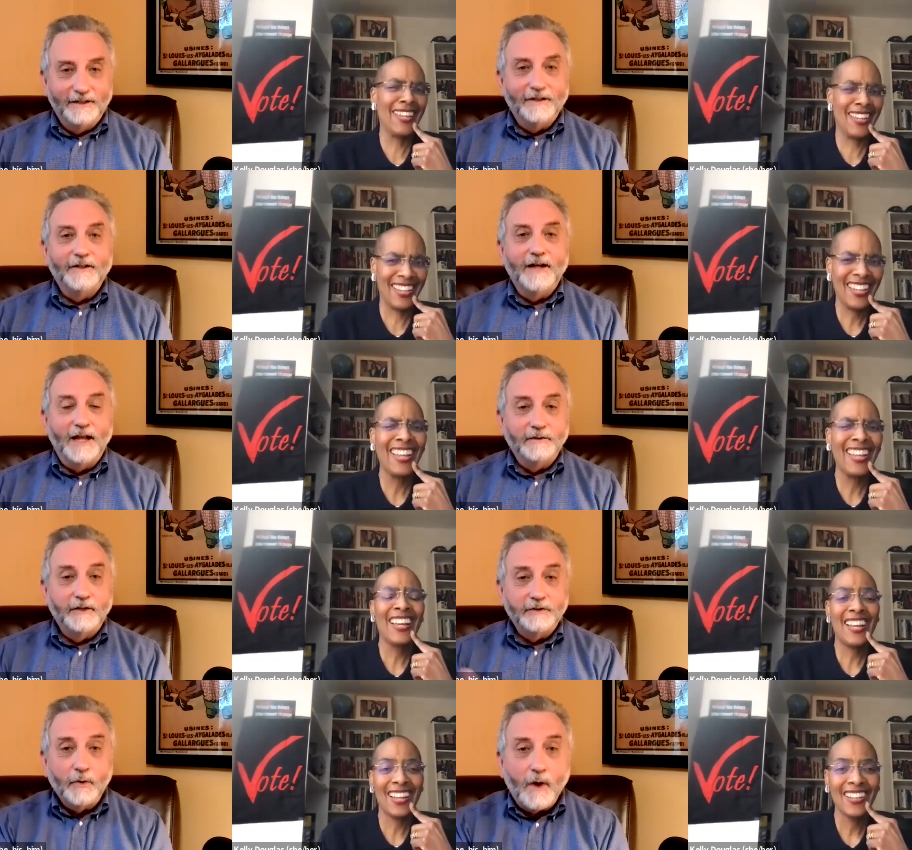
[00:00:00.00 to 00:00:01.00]
Speaker 1: here, and
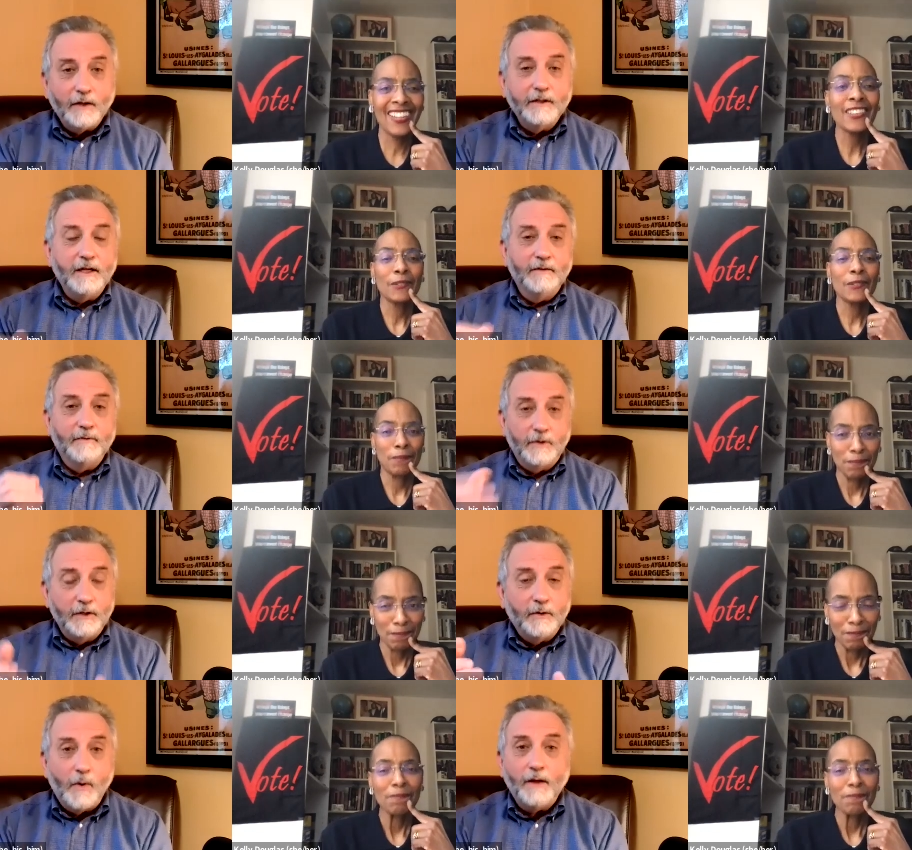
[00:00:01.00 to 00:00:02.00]
because equality
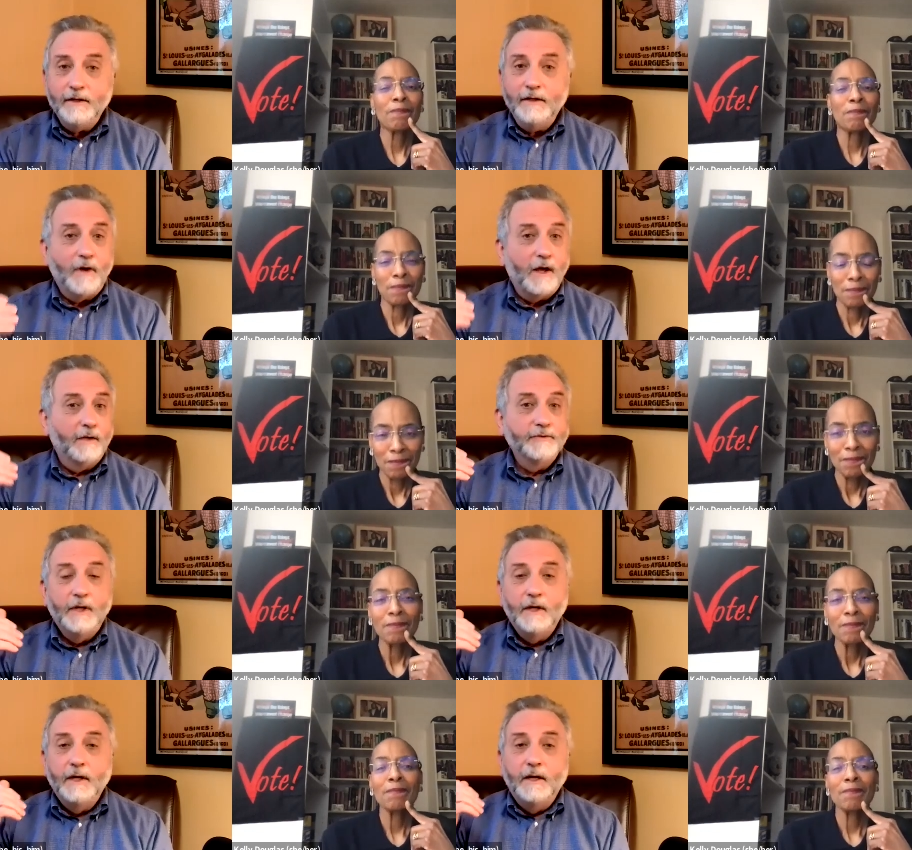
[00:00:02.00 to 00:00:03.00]
equality
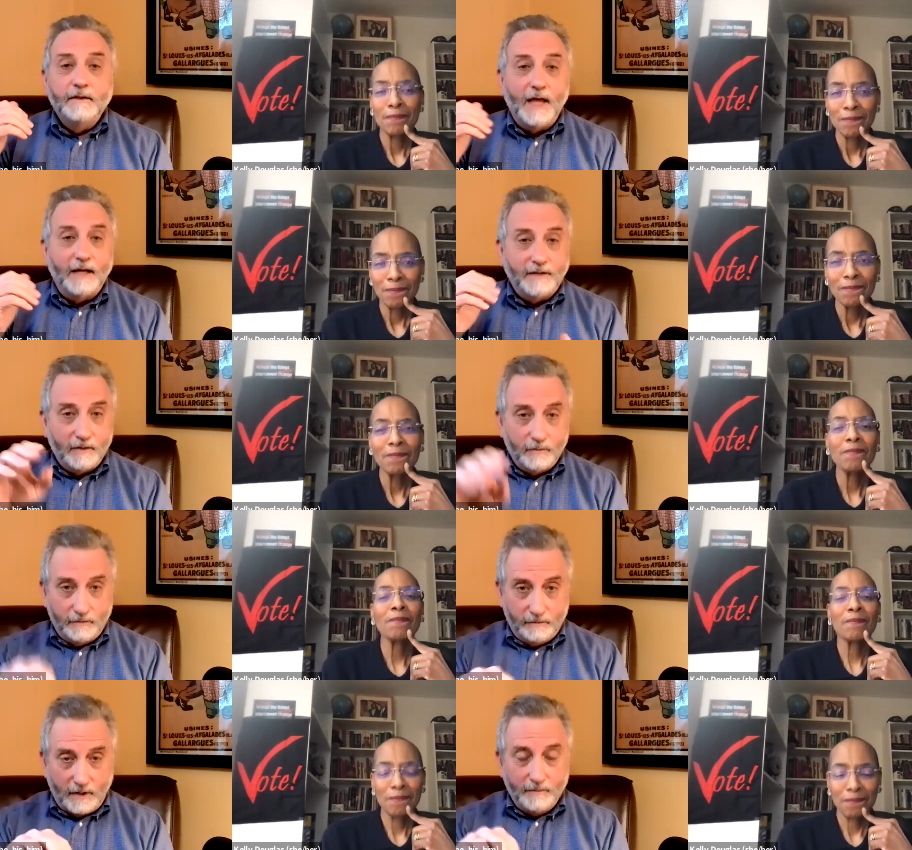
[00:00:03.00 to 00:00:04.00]
involves that kind of
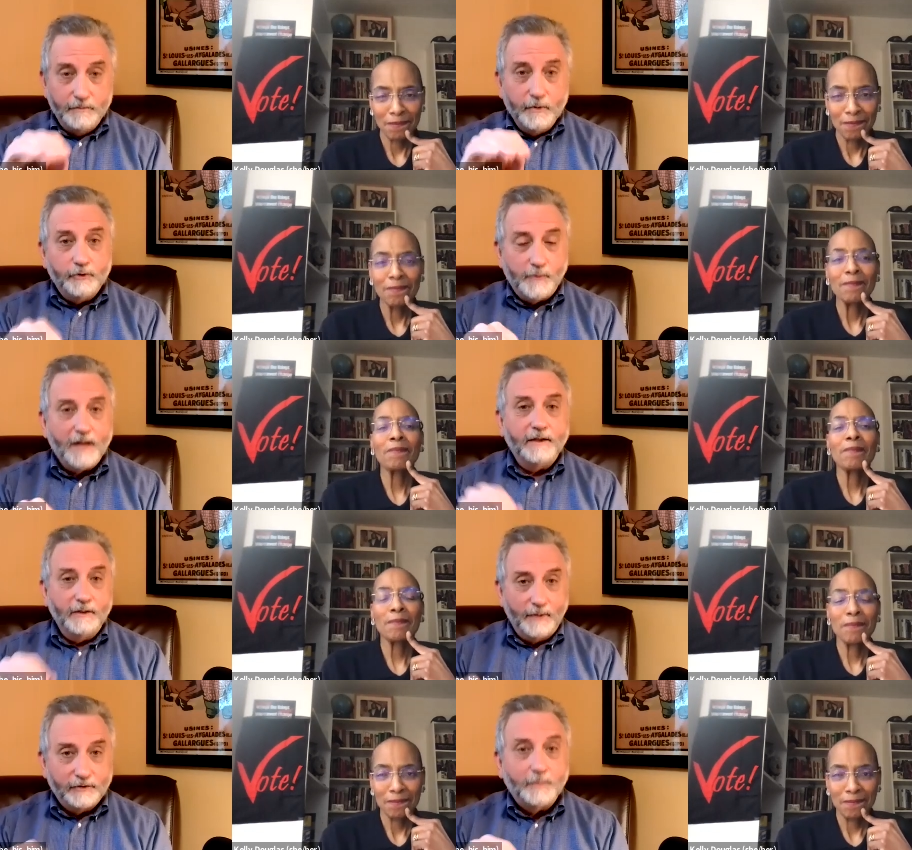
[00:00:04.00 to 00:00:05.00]
uh,
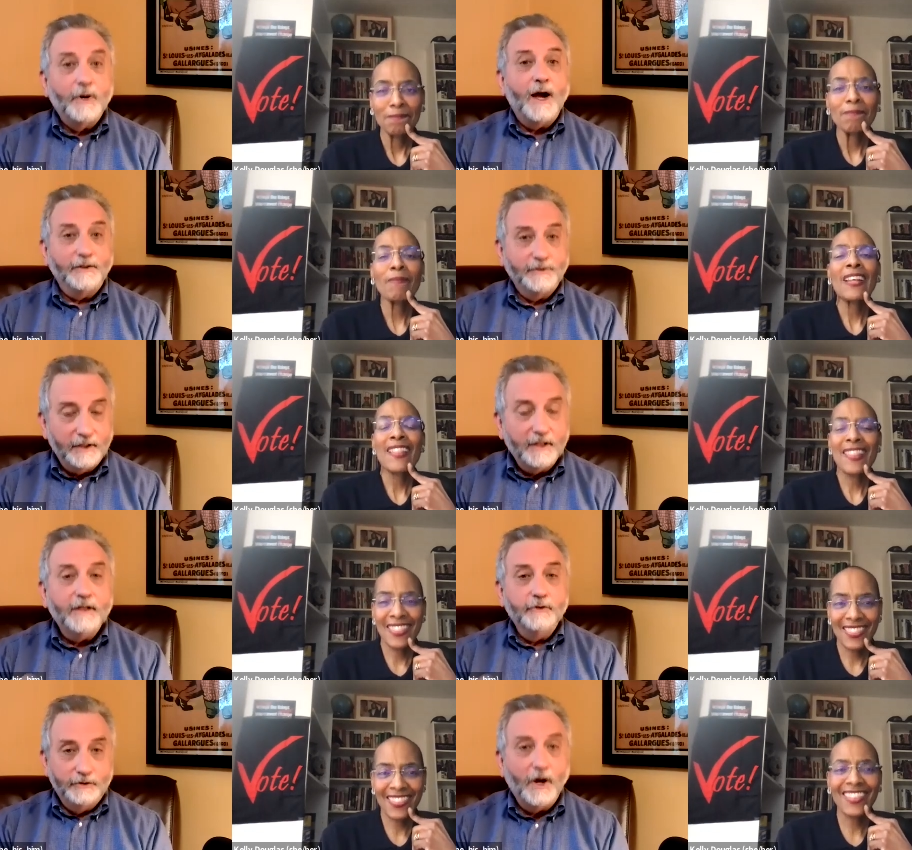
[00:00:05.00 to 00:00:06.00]
mutuality and reciprocity
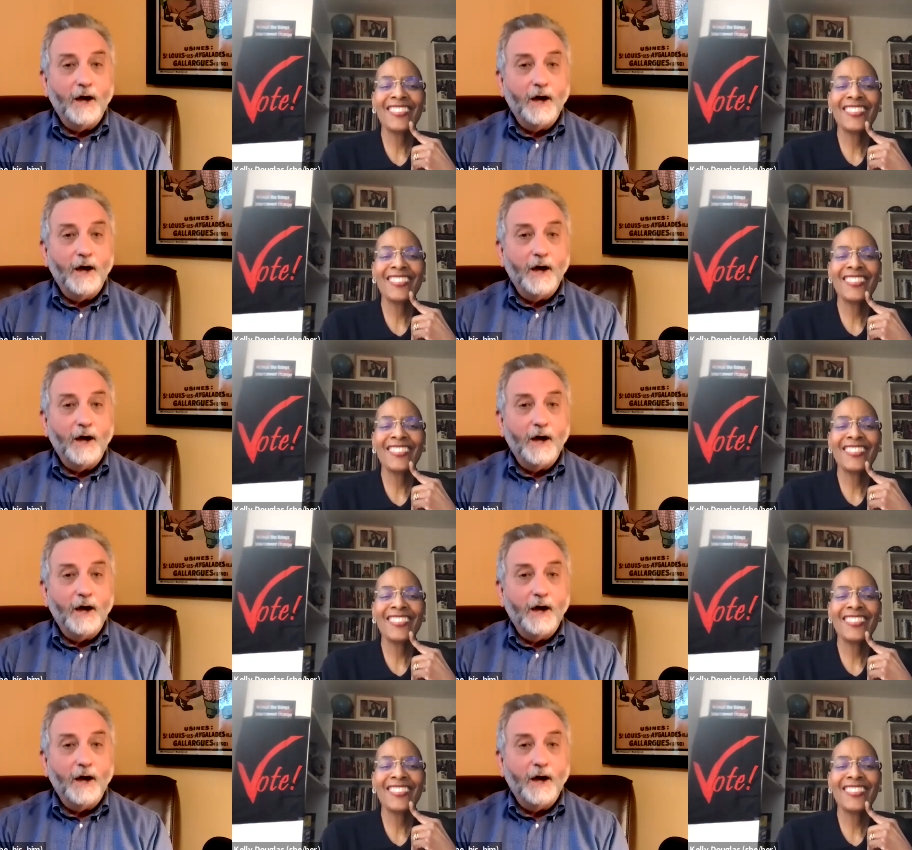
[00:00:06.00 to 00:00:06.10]
that you're